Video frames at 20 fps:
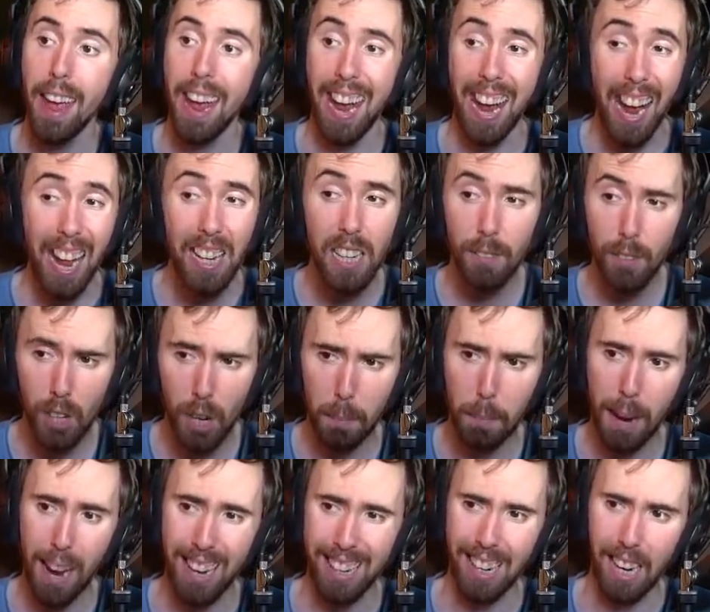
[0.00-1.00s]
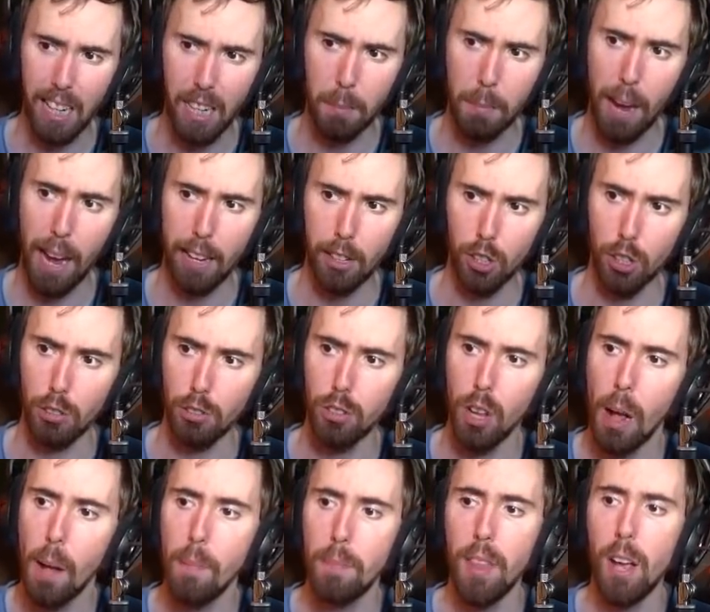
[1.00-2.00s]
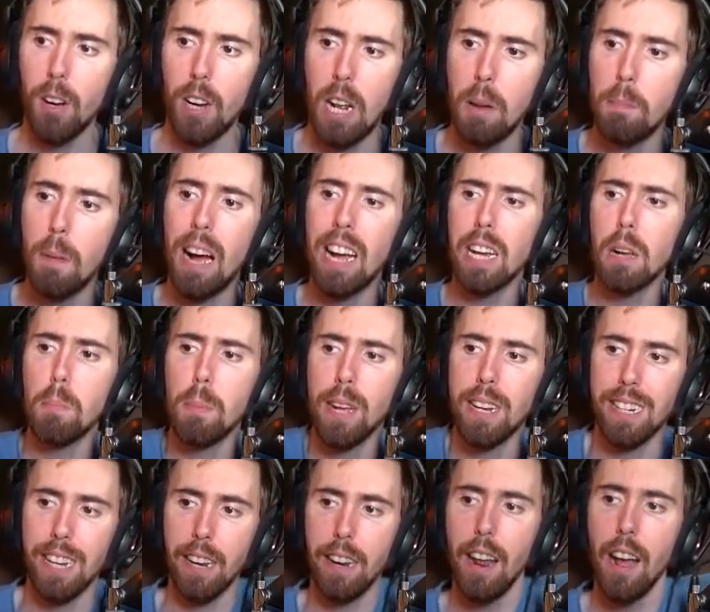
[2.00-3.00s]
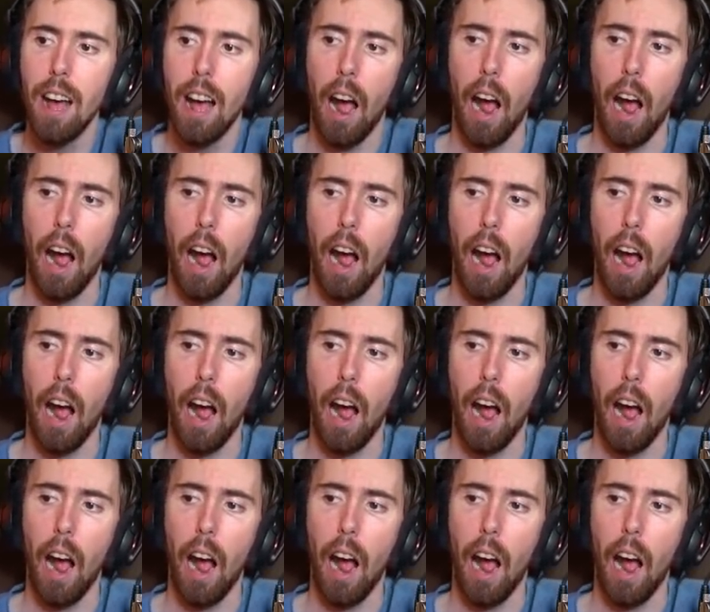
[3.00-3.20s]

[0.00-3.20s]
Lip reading: And even the pet kind of matches. Now, in my opinion,